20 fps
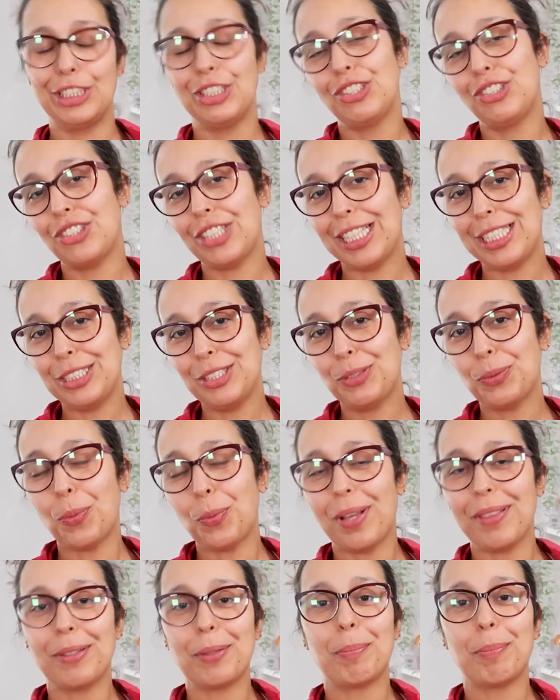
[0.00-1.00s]
change,
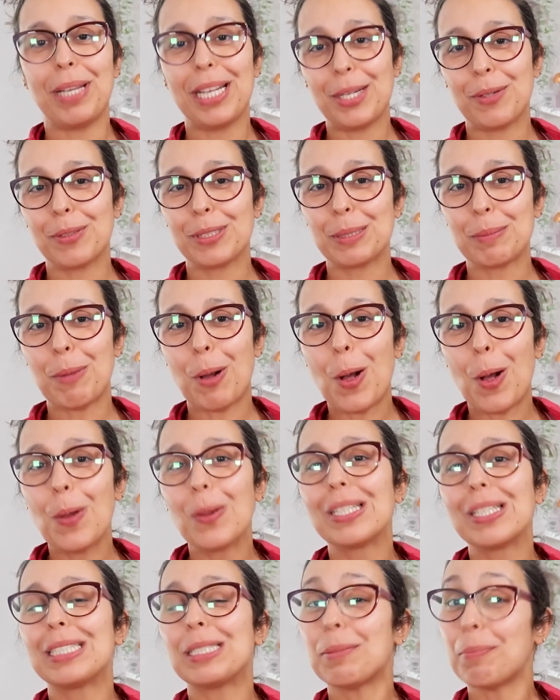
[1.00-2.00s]
whether big or
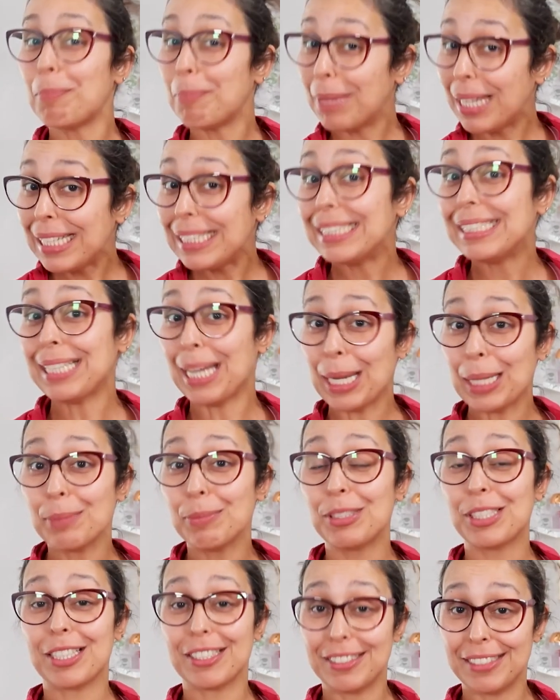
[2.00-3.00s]
small, is many
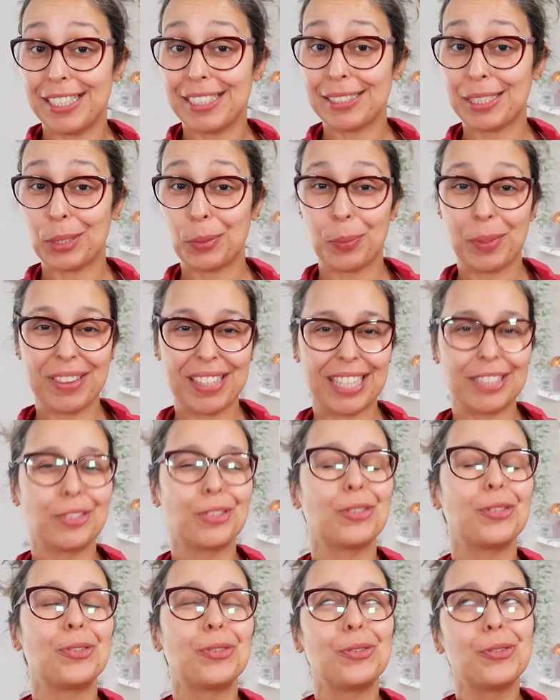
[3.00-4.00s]
times conducted with that
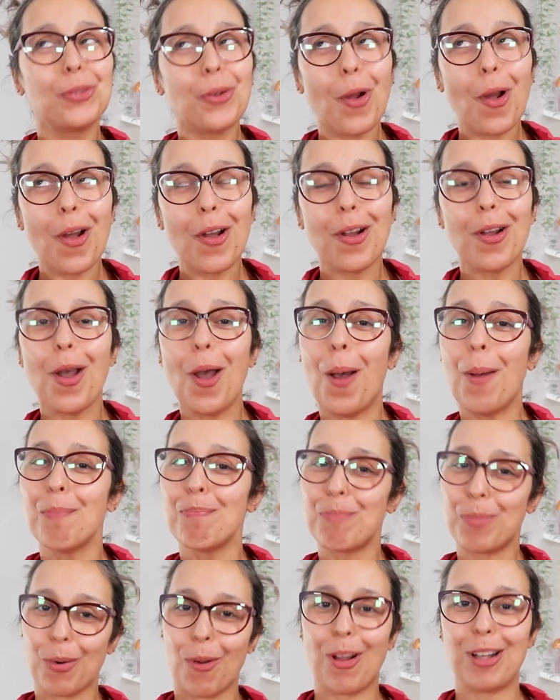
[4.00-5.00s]
strong
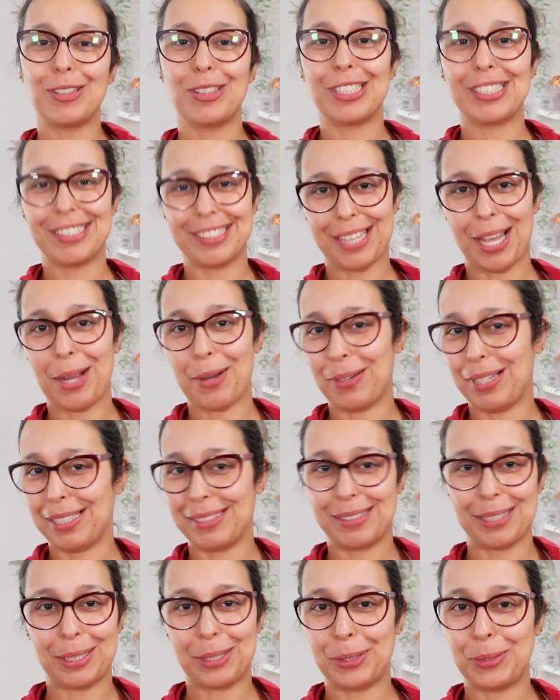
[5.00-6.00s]
project style
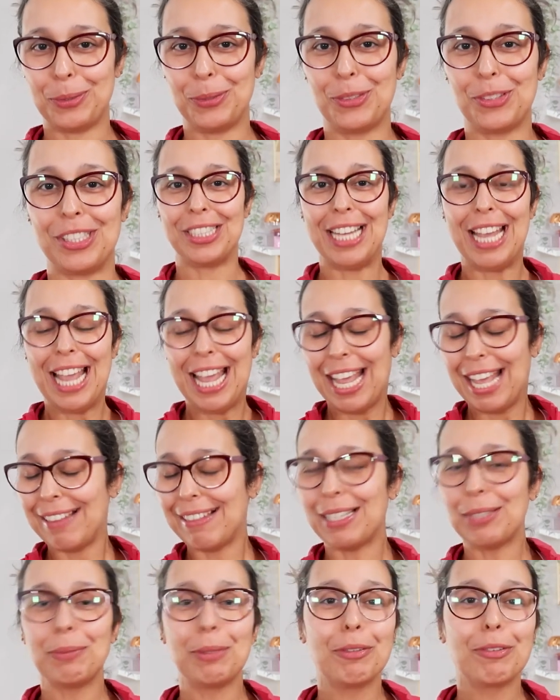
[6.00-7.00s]
execution, and
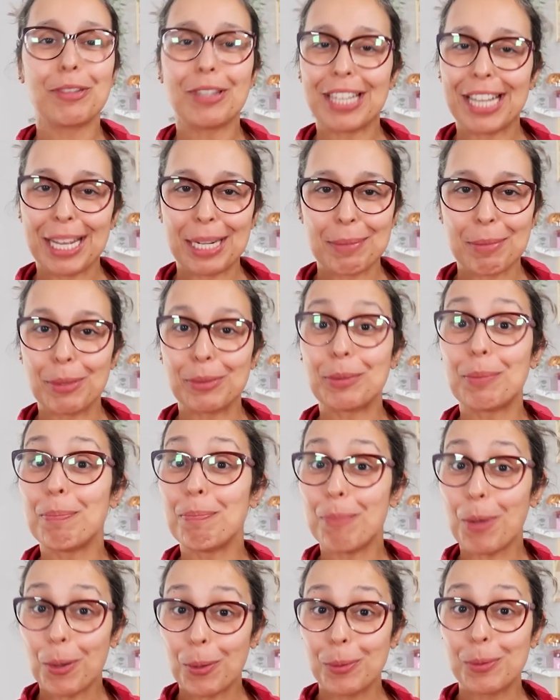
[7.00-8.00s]
then we forget about the
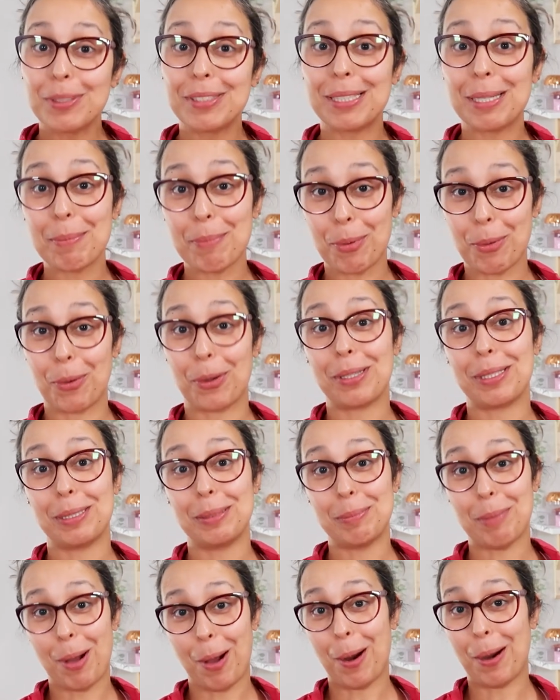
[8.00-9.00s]
most
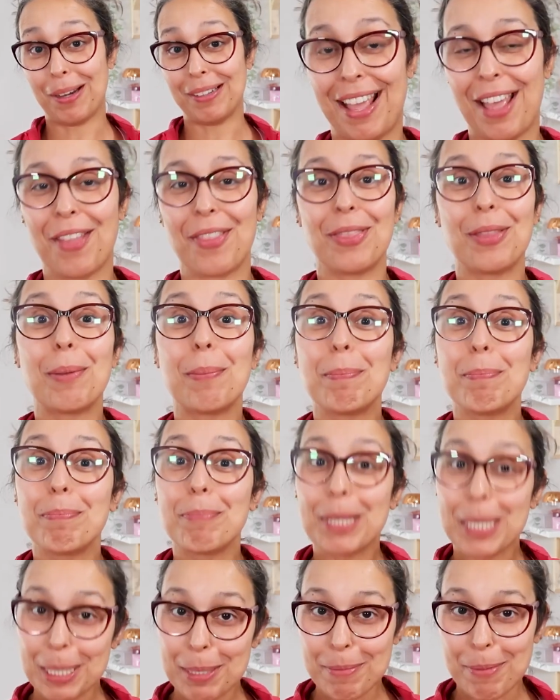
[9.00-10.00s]
important part, the
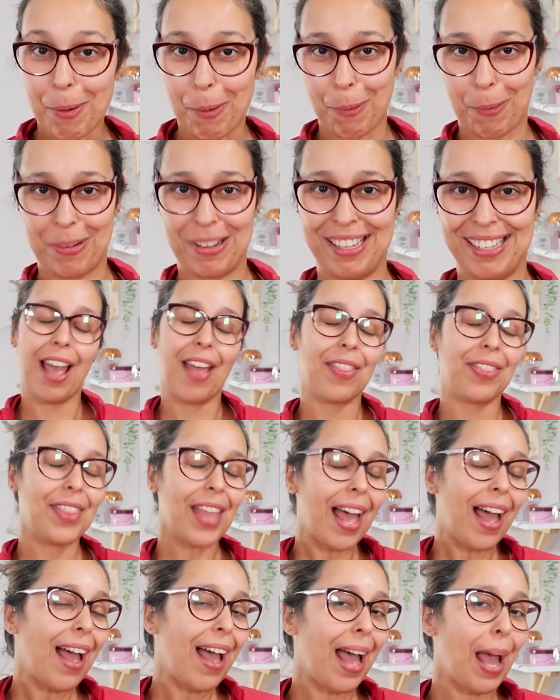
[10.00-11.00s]
people.
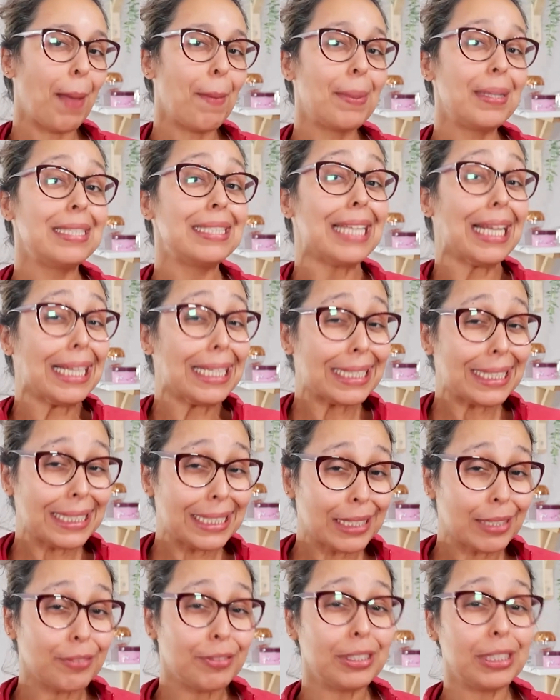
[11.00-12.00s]
That happens
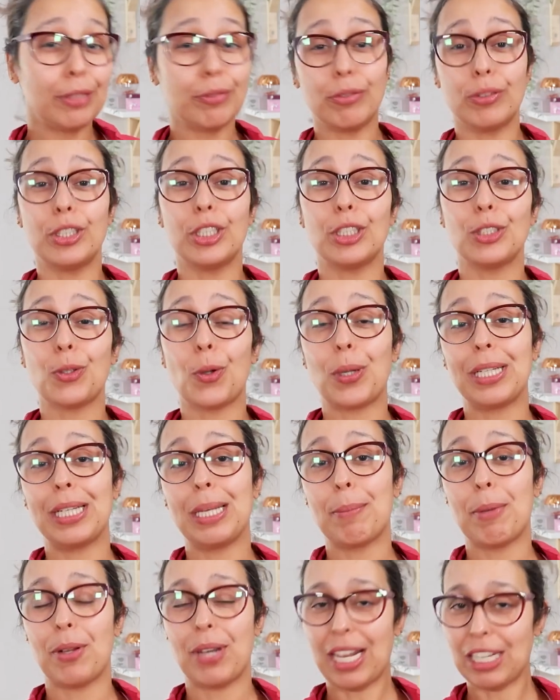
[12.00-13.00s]
even if we are talking
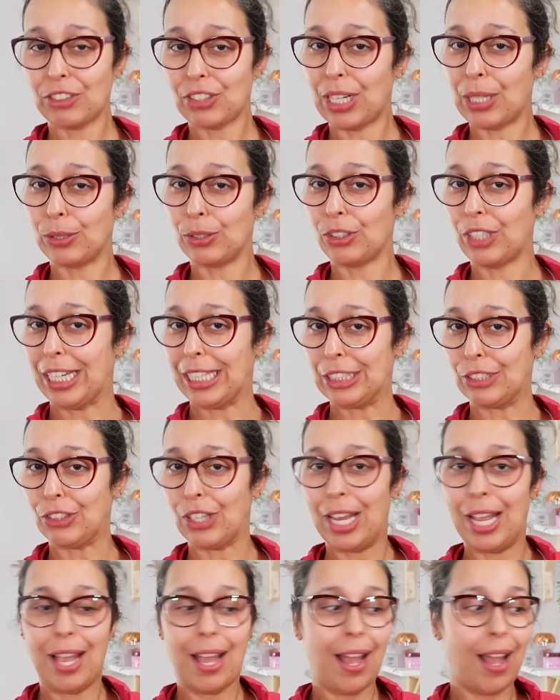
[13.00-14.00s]
about agile change.